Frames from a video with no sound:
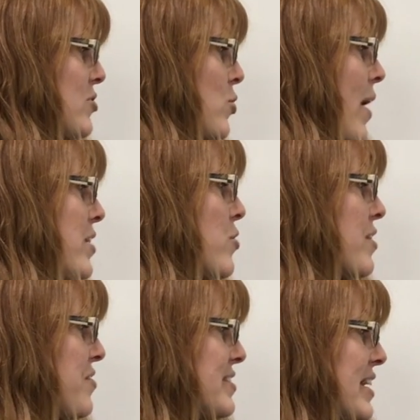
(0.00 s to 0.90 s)
So I know
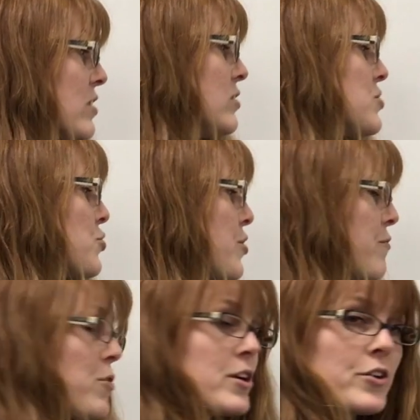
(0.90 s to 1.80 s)
that this angle is
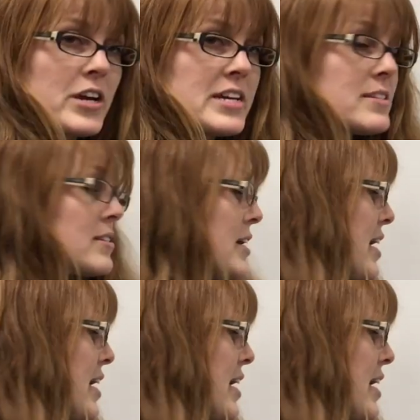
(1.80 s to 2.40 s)
34 degrees,